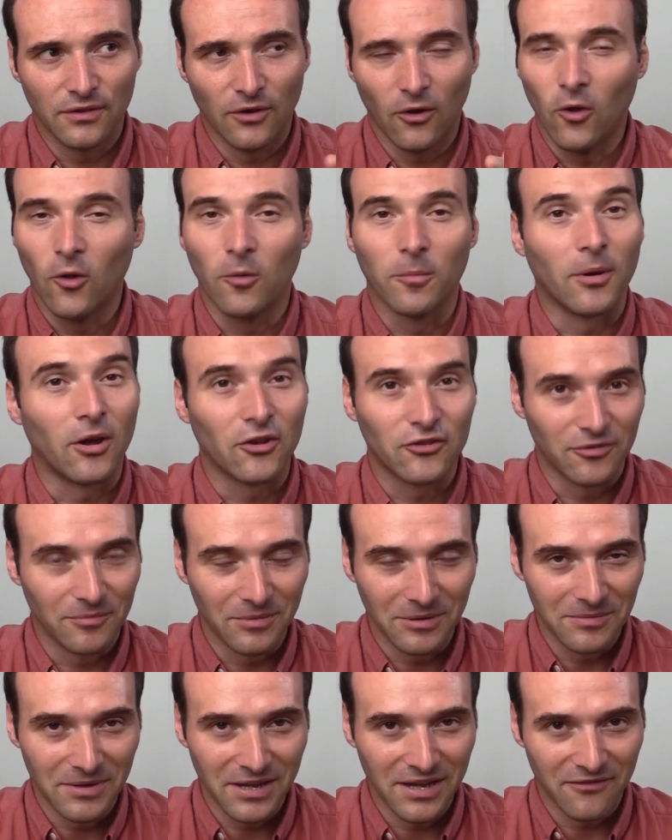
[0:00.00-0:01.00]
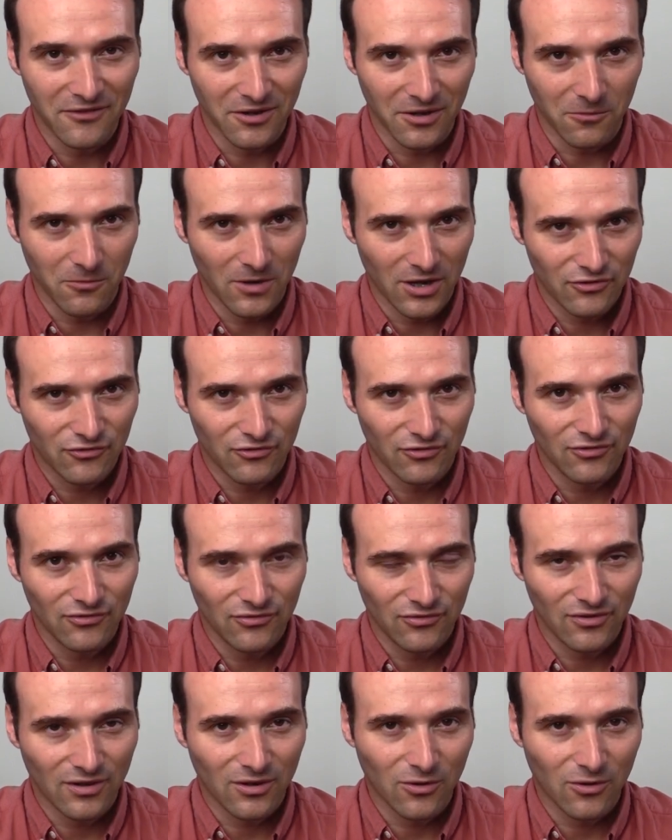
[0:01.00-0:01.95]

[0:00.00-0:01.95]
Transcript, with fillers: all possible behavioral questions